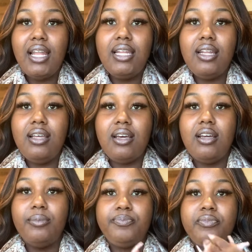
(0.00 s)
look
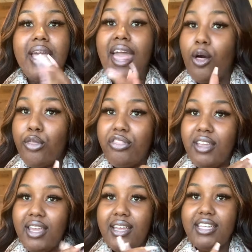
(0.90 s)

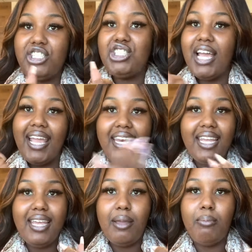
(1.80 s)
healthy and
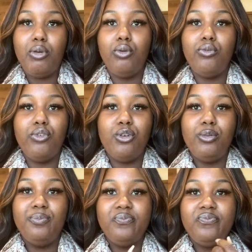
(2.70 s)
shiny and
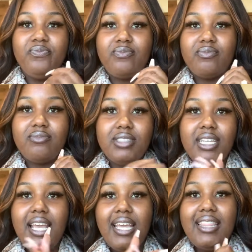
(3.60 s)
beautiful.
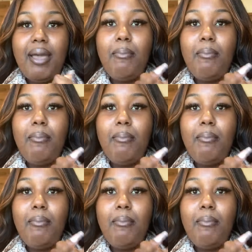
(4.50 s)
That